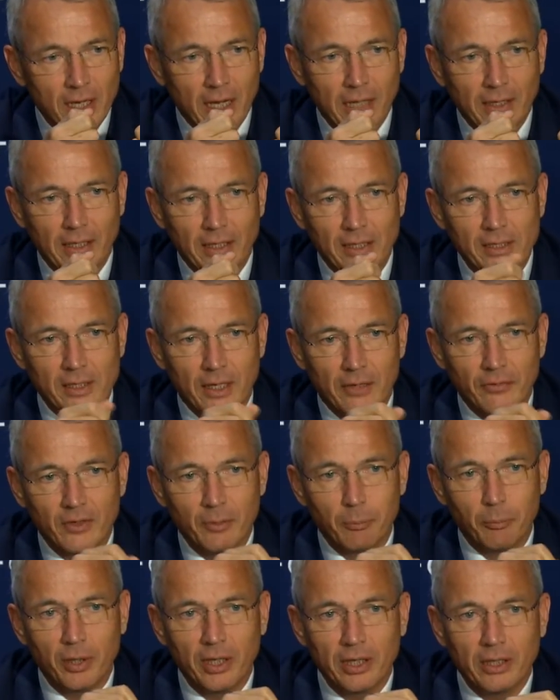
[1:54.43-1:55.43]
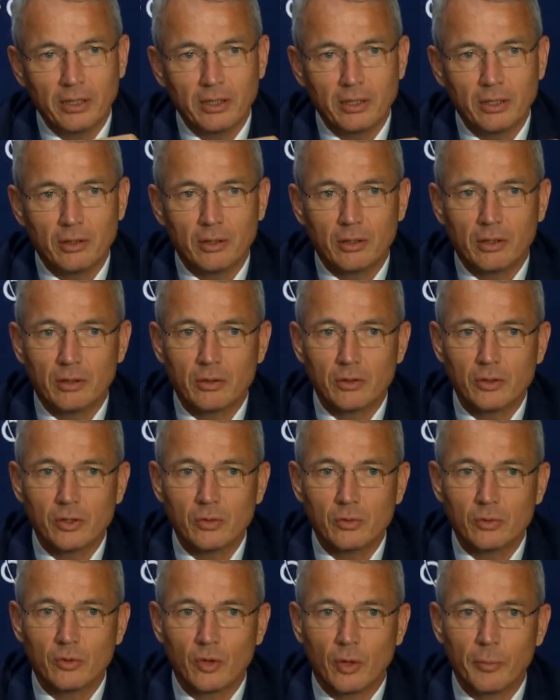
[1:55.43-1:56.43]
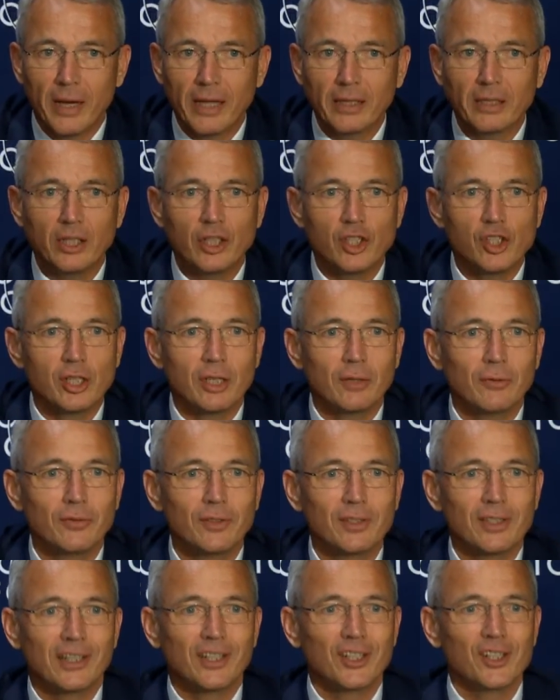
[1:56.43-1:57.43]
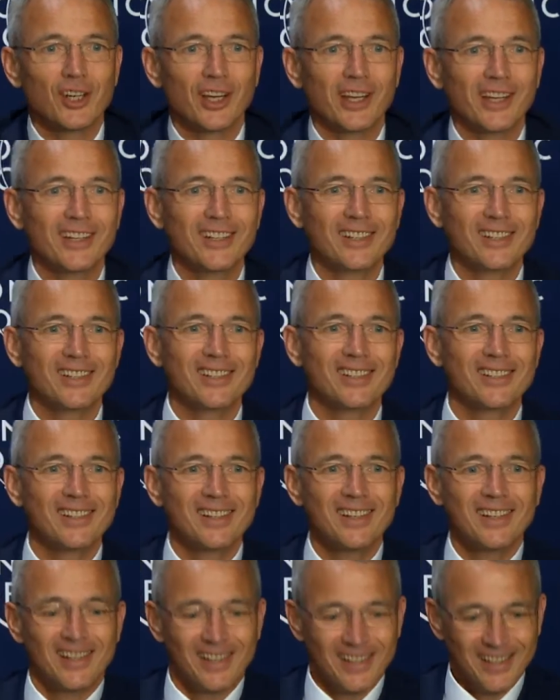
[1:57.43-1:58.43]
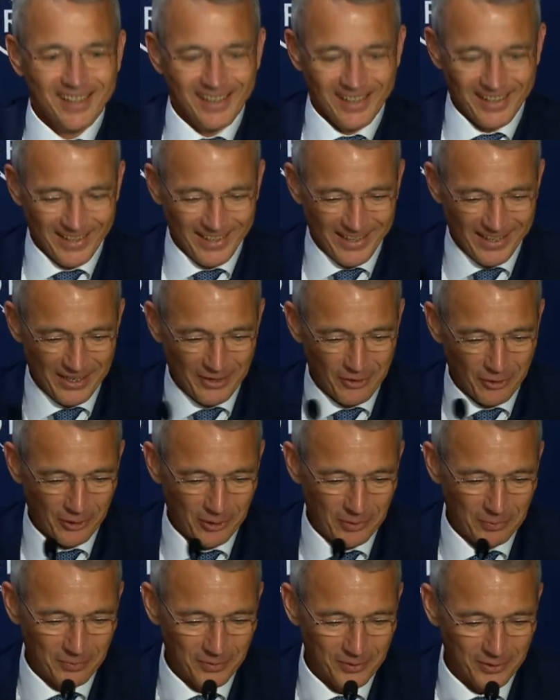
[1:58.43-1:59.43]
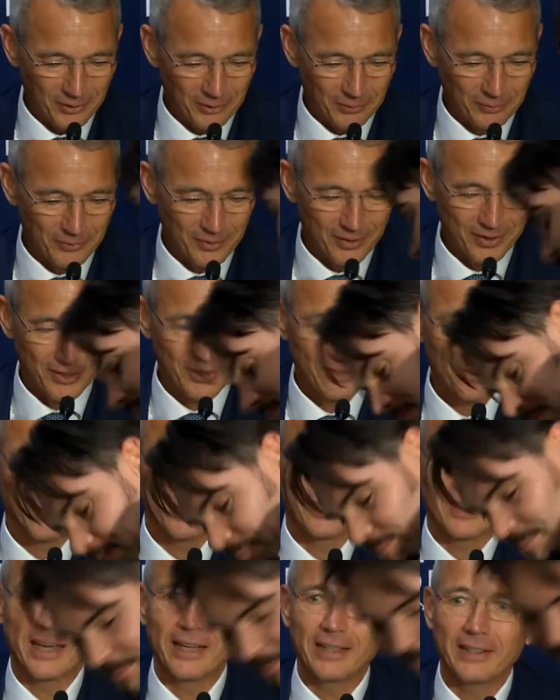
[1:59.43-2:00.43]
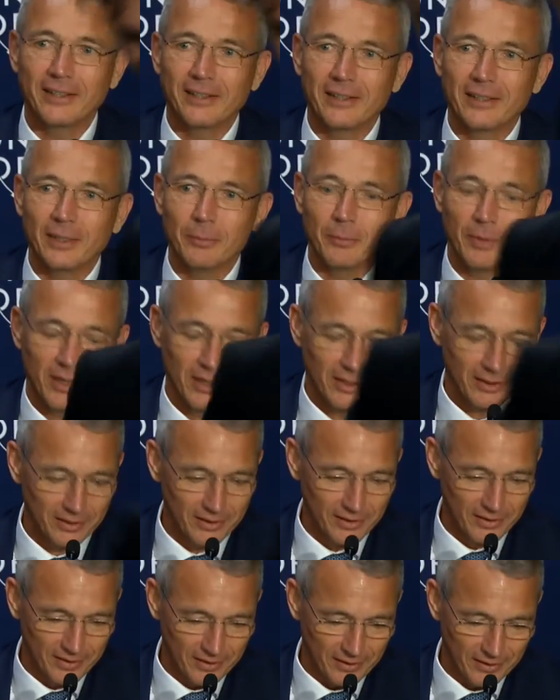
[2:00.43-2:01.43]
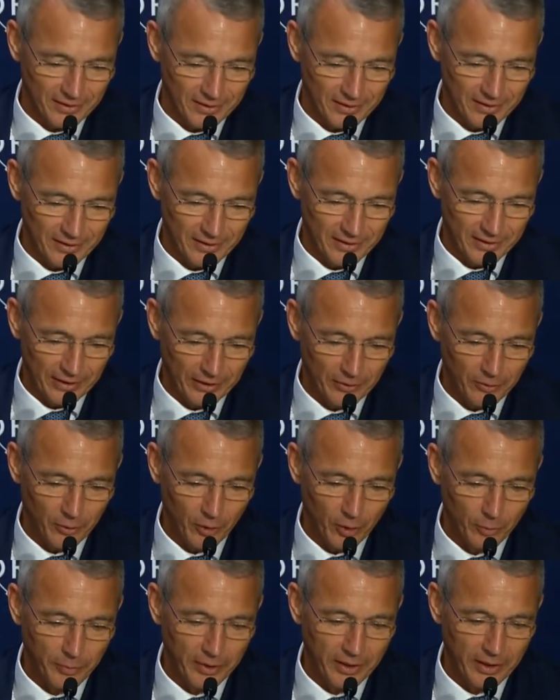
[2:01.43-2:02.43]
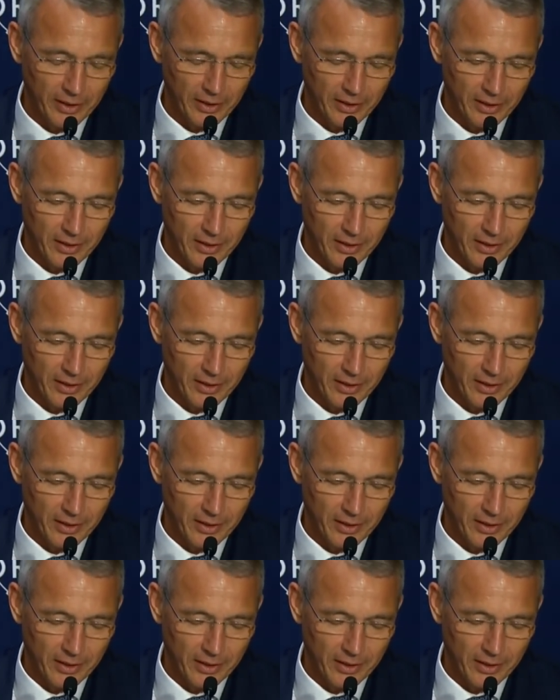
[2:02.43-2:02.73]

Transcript: And that is underpinned, you know, through dramatic shifts and changes in terms of the societal demands, the economic uh,